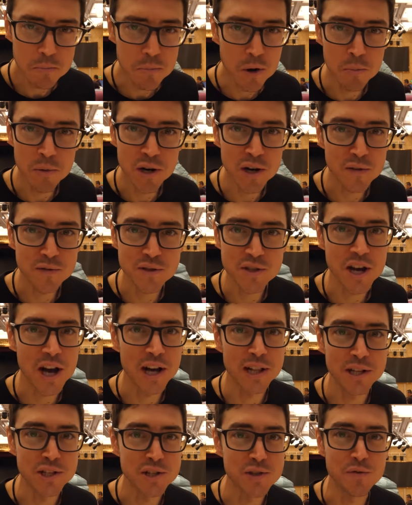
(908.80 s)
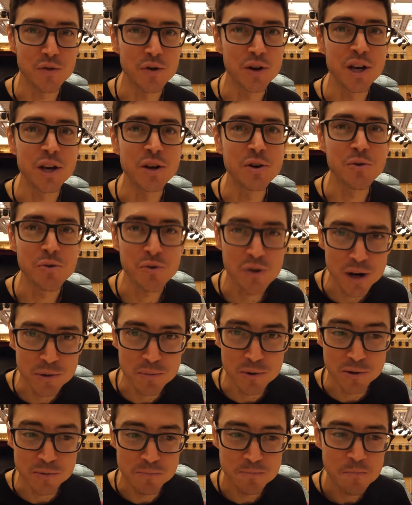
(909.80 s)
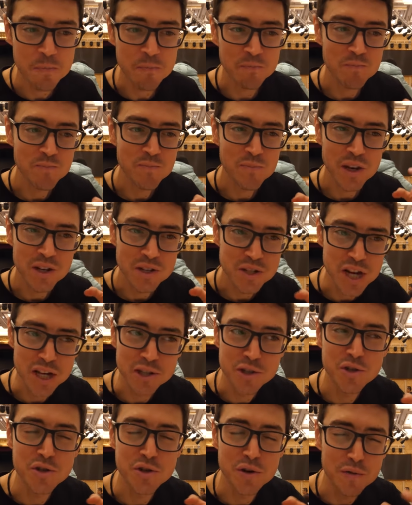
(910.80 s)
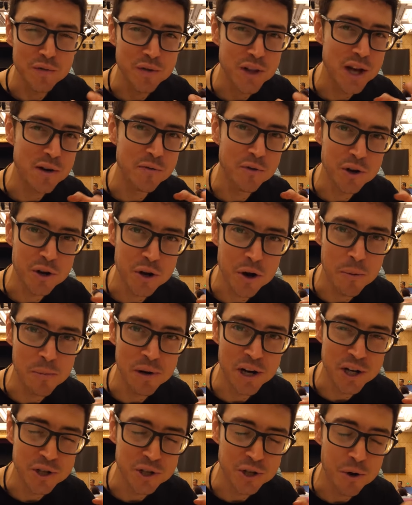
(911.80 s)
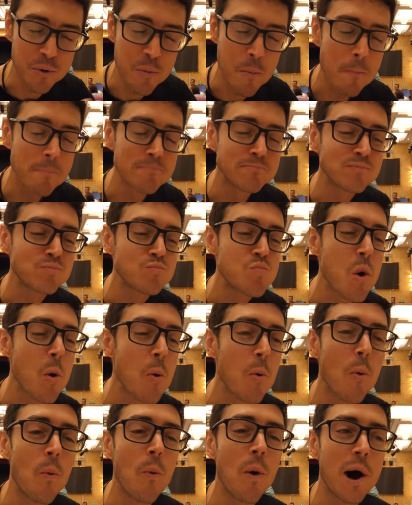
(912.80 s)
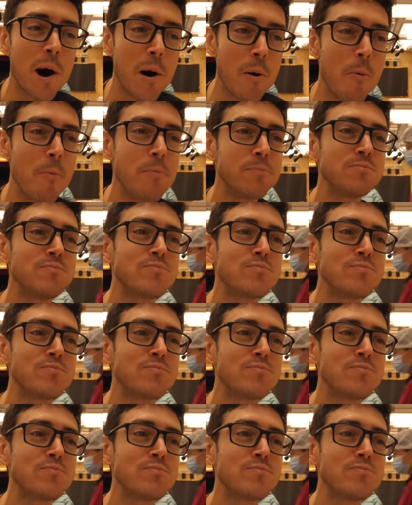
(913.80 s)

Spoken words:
moment of silence for incredible texture flavor combination. Wow.